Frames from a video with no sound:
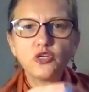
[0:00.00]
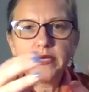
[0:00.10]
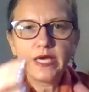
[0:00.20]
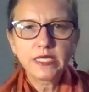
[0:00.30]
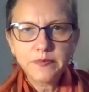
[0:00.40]
So
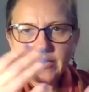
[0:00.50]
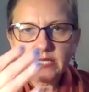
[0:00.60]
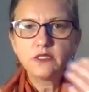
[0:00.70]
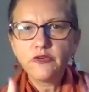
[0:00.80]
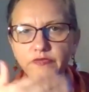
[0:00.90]
we
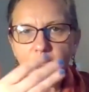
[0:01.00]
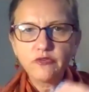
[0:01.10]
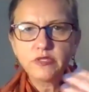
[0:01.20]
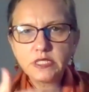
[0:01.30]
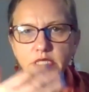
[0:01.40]
expect that
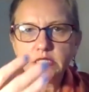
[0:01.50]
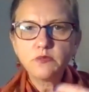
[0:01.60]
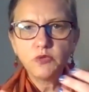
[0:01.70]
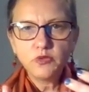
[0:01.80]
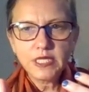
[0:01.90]

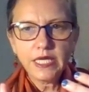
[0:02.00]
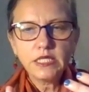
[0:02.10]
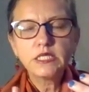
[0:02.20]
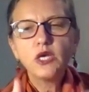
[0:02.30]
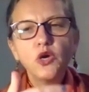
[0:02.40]
viruses
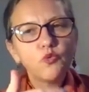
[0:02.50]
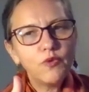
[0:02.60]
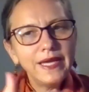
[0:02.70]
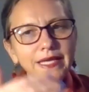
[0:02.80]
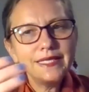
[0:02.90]
mutate.
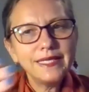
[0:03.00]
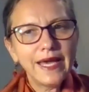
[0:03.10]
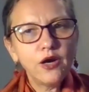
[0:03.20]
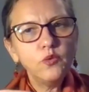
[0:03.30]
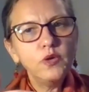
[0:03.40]
Right
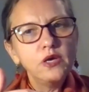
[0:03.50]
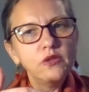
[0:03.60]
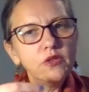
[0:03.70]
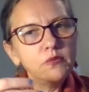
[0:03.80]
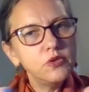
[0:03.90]
now,
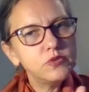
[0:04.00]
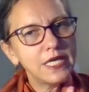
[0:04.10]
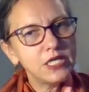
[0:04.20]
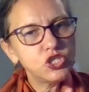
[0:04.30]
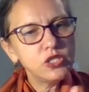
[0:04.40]
the
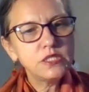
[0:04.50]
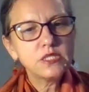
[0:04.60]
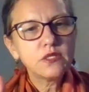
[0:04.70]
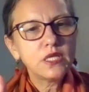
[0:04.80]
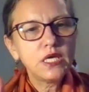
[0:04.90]

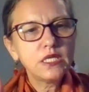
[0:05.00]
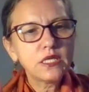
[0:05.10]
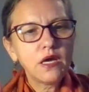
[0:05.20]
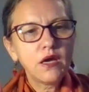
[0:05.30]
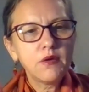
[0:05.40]
mutations
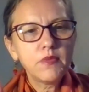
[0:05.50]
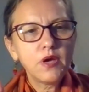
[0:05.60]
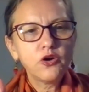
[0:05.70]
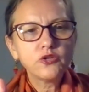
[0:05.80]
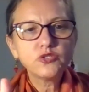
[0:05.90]
that
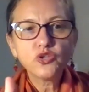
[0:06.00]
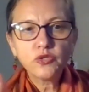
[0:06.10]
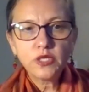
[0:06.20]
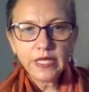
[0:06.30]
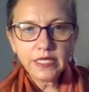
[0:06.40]
are
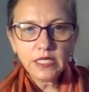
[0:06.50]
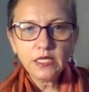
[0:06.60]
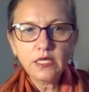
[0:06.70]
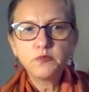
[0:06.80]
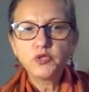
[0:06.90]

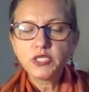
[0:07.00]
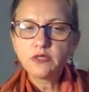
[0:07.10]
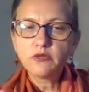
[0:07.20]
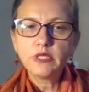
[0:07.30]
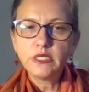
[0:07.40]
circulating,
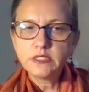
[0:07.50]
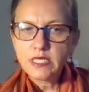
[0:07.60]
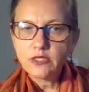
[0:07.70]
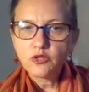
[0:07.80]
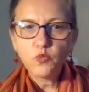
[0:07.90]
particularly you
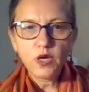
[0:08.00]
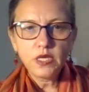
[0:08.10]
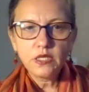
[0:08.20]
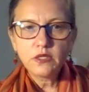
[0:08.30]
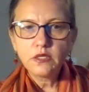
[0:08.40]
say the
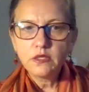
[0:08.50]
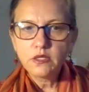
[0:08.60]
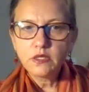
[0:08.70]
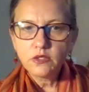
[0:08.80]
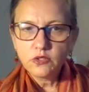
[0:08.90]
one in
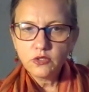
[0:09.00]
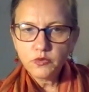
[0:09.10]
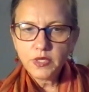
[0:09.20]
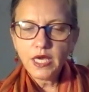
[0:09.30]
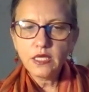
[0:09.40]
the
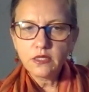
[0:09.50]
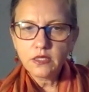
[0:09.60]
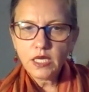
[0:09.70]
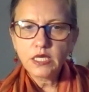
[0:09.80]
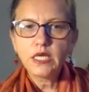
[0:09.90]
UK and
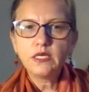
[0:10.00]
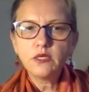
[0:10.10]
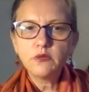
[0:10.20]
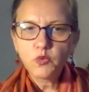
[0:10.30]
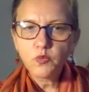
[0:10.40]
the United
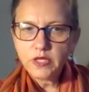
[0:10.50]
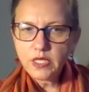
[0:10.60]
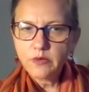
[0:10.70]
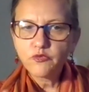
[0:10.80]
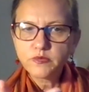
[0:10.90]
Kingdom, the one
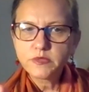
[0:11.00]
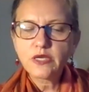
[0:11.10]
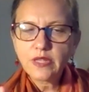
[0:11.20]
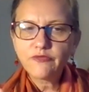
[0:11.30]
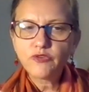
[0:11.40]
that came from
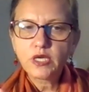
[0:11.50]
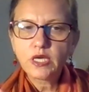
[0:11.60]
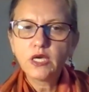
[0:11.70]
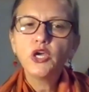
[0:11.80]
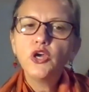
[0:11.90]
South
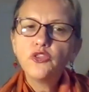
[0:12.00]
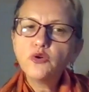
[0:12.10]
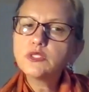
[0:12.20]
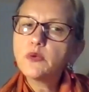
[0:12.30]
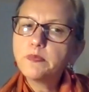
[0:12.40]
Africa,
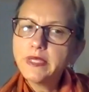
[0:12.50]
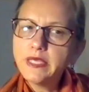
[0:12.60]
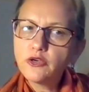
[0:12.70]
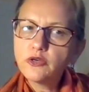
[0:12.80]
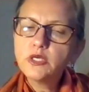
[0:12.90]
those
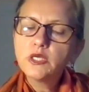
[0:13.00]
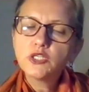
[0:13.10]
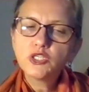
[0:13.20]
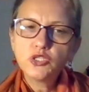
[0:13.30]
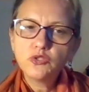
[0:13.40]
appear
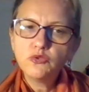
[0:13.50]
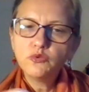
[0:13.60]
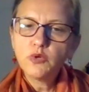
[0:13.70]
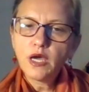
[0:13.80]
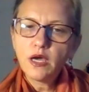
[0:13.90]

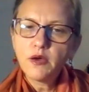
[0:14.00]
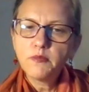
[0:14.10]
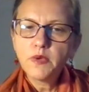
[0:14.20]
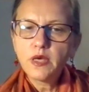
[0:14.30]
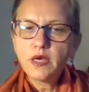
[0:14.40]
to
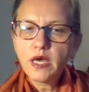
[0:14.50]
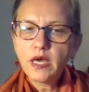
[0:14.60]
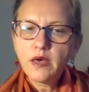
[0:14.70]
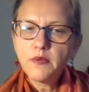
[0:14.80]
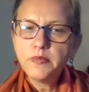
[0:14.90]

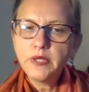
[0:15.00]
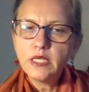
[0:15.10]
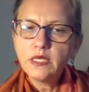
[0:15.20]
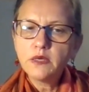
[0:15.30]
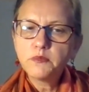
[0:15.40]

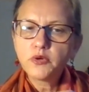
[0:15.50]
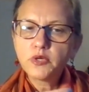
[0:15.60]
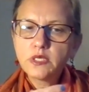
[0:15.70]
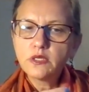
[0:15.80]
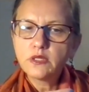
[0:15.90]
be
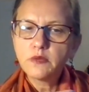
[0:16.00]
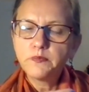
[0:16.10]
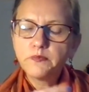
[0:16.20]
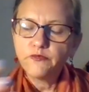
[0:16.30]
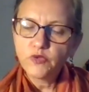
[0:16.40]

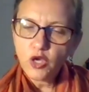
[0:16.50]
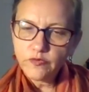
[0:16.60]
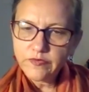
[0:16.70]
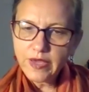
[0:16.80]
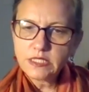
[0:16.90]
the
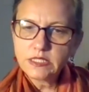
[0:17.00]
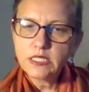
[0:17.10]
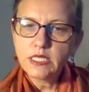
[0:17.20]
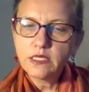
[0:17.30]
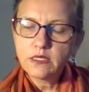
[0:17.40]
COVID
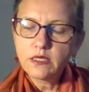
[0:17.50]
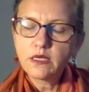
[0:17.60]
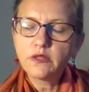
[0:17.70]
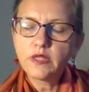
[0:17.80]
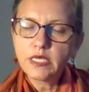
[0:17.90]
vaccine
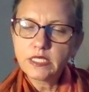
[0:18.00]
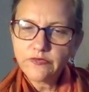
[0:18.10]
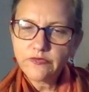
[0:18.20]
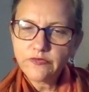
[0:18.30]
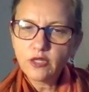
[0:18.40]
that
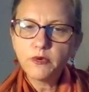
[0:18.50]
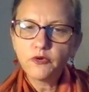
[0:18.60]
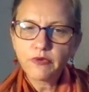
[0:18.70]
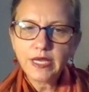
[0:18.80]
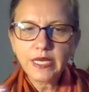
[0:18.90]
is
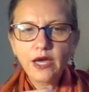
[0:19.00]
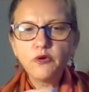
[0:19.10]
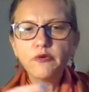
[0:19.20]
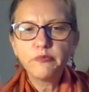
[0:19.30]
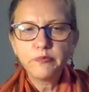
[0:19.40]
available right
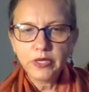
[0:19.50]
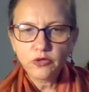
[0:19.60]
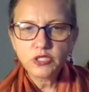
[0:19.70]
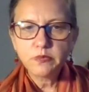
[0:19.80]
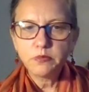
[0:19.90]
now
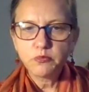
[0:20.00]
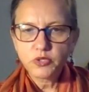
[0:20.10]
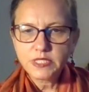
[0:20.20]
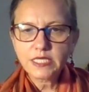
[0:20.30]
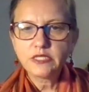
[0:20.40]
appear to be
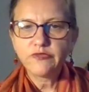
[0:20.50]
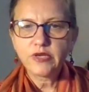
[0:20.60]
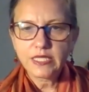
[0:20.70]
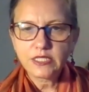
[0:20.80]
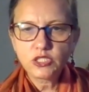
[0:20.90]
protective
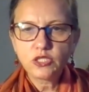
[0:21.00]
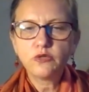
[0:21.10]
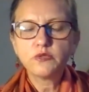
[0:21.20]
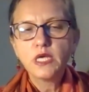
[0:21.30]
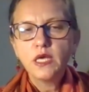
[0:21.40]
against
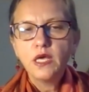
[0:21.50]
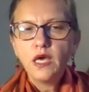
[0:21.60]
those.